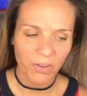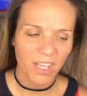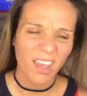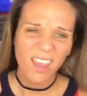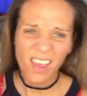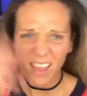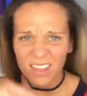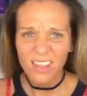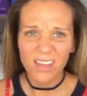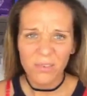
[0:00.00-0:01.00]
are like,
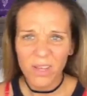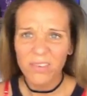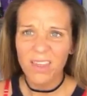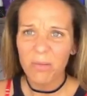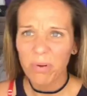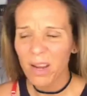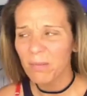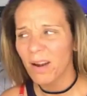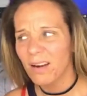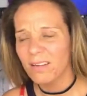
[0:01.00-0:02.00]
I can get away without
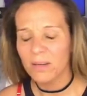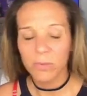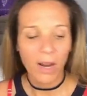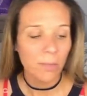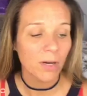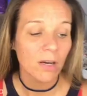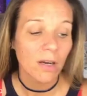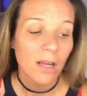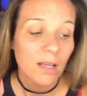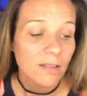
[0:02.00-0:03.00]
primer. I don't need primer.
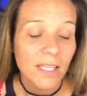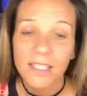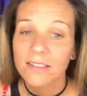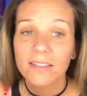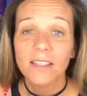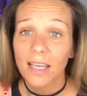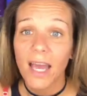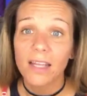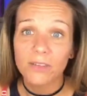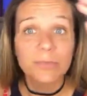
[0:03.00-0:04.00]
Ladies, you
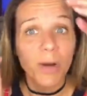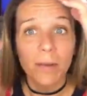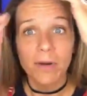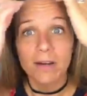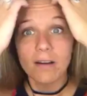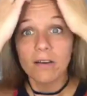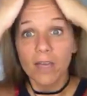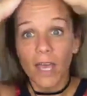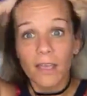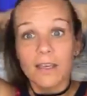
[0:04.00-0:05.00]
gotta use primer,
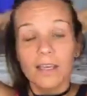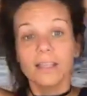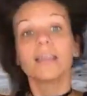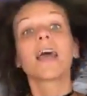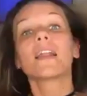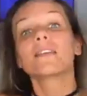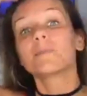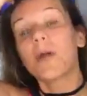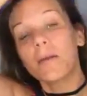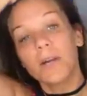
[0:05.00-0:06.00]
okay? You gotta use
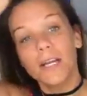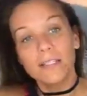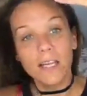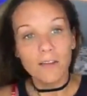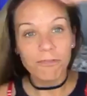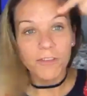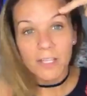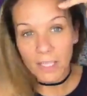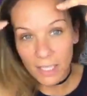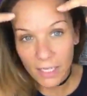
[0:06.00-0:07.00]
primer. It's gonna
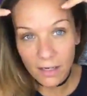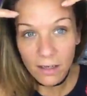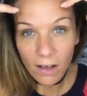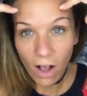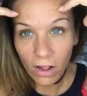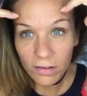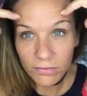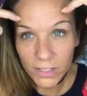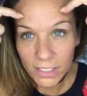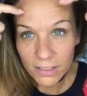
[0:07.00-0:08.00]
fill in all
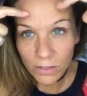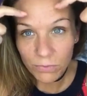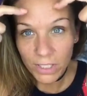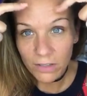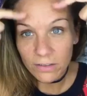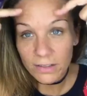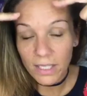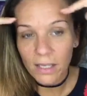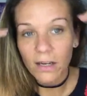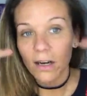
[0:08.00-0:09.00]
of these wrinkles
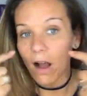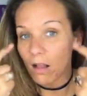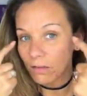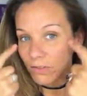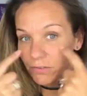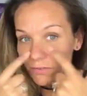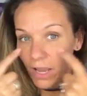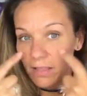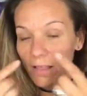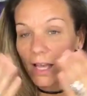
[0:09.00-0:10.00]
here, all of your
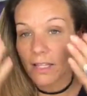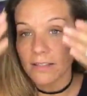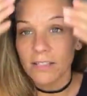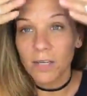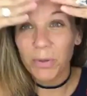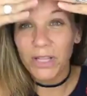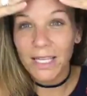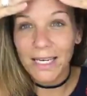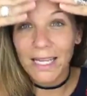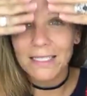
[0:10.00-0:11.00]
fine lines. It's gonna put
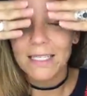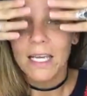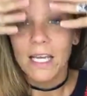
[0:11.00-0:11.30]
like a nice